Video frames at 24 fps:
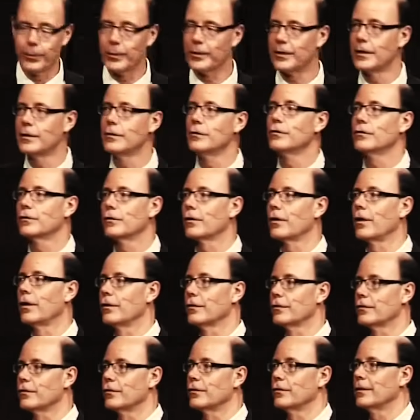but they used to call
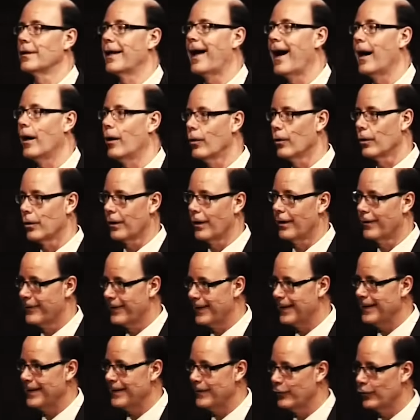a certain hour of
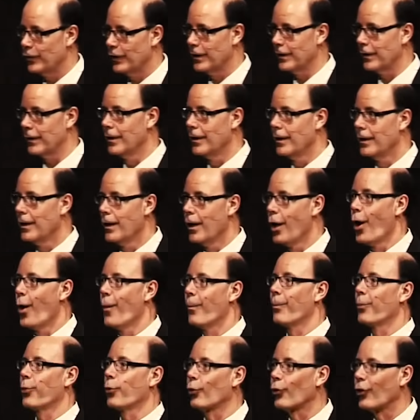the evening
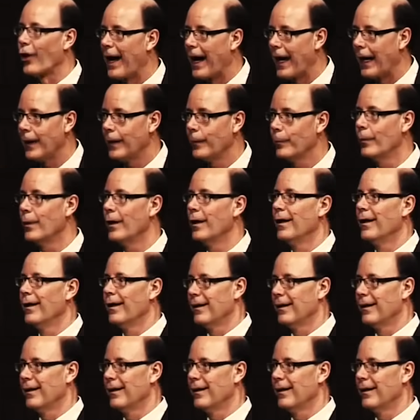prime